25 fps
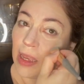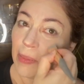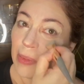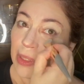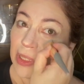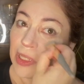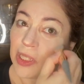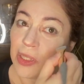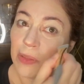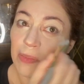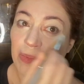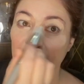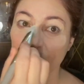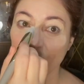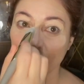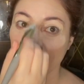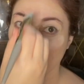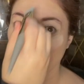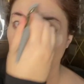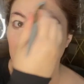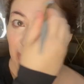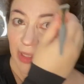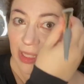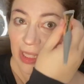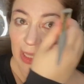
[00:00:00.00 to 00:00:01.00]
This brush is
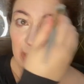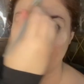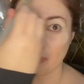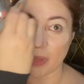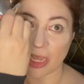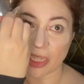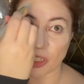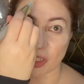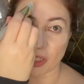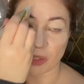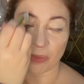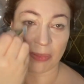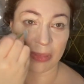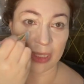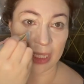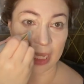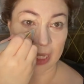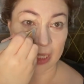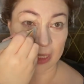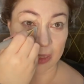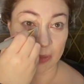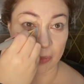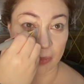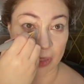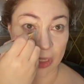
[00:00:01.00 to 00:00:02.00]
not really meant to
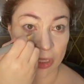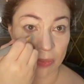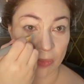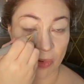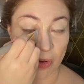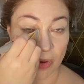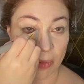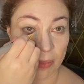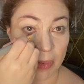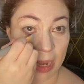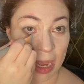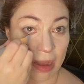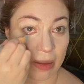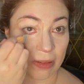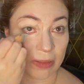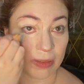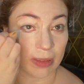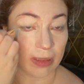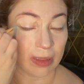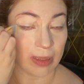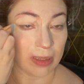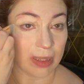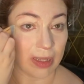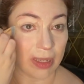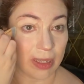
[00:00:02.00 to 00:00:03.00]
blend. It's more about
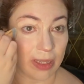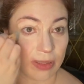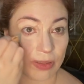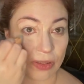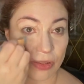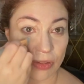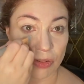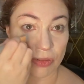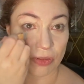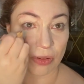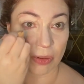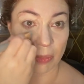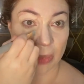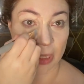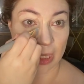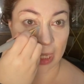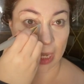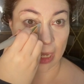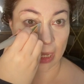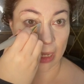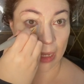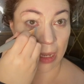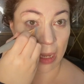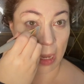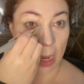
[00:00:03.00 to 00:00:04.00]
distributing